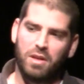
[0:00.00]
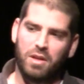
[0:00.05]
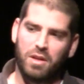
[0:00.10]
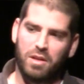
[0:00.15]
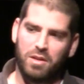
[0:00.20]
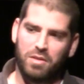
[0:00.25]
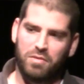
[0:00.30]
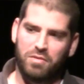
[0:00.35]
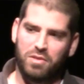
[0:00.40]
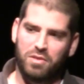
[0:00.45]

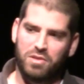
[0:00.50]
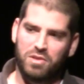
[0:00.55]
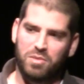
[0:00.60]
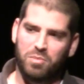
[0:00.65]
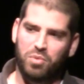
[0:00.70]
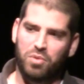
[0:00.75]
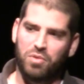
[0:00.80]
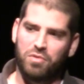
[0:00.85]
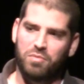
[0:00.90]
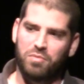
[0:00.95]
and if there's
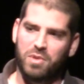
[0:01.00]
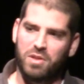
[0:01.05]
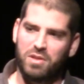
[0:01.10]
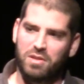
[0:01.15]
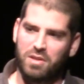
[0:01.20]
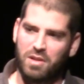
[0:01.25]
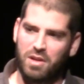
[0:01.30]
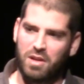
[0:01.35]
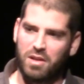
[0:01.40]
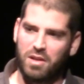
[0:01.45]

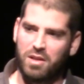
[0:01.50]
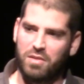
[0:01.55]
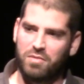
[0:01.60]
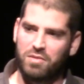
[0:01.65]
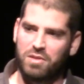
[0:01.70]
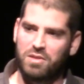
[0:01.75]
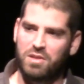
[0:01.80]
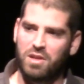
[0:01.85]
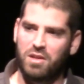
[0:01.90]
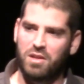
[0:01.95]
improvement, I'll
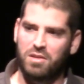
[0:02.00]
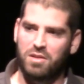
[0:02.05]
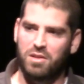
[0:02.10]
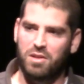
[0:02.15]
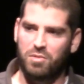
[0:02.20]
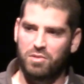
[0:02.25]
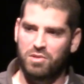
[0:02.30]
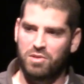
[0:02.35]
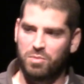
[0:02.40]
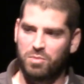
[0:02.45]
give the talk
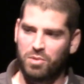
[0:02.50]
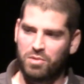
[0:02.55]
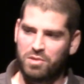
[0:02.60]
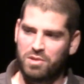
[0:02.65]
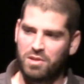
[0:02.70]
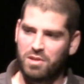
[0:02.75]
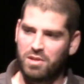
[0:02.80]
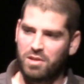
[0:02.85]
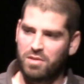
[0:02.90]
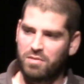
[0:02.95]
that I was
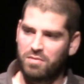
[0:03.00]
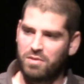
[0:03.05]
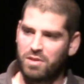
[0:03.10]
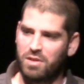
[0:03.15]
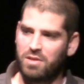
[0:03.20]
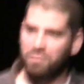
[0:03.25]
supposed to give,